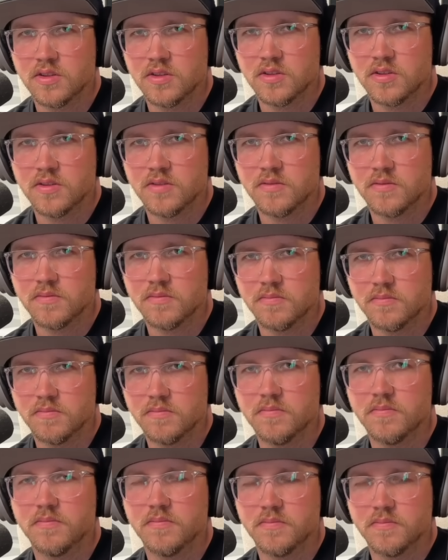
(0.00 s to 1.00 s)

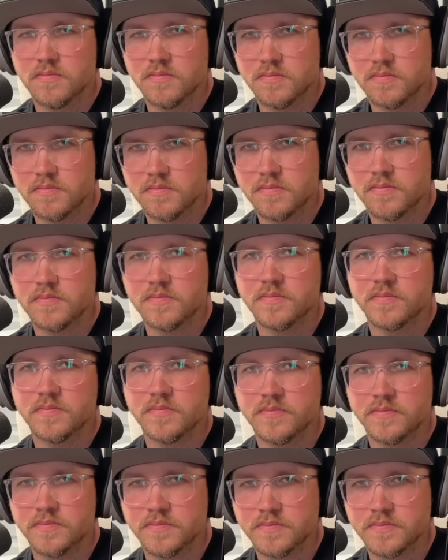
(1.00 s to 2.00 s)

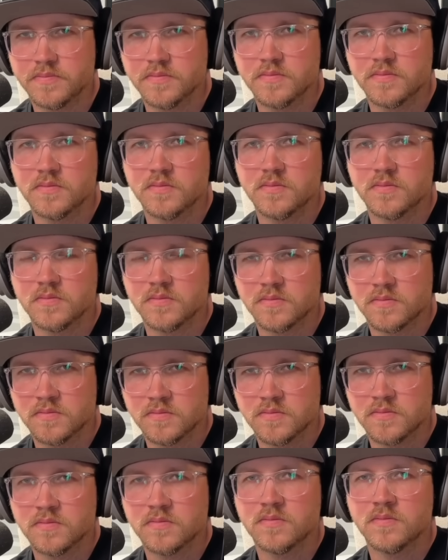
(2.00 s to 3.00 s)

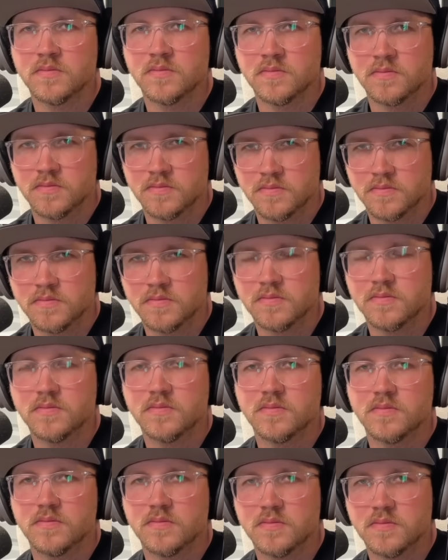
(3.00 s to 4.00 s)

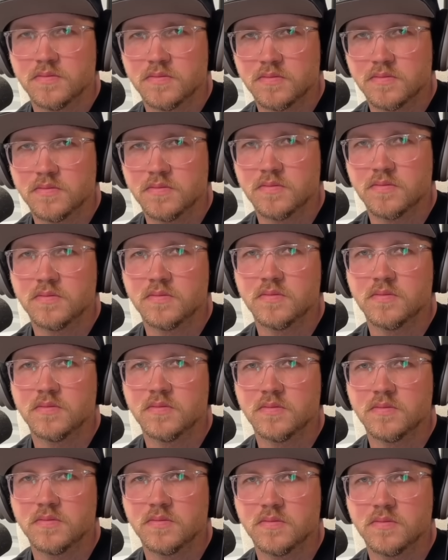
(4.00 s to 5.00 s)

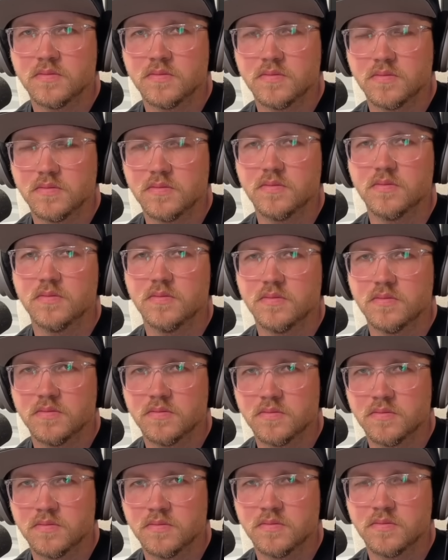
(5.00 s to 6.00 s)

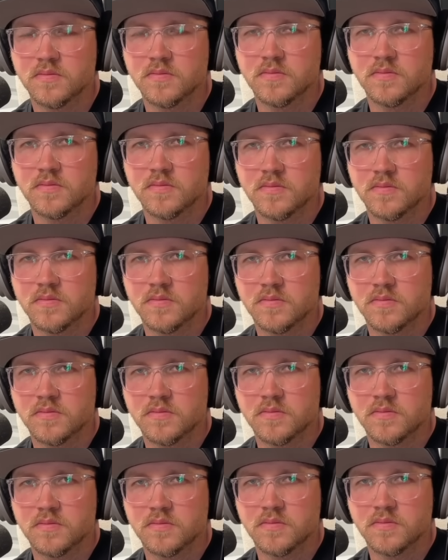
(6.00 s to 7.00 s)

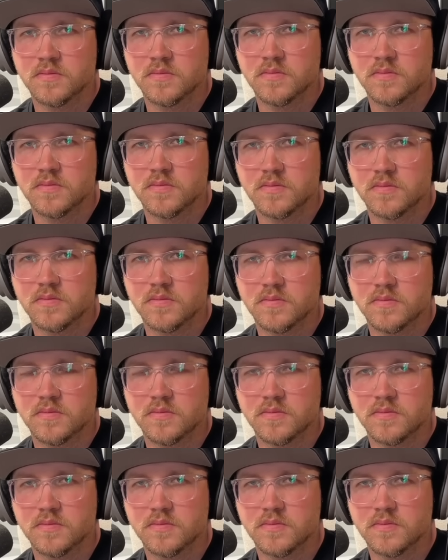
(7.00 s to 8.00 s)
[no speech]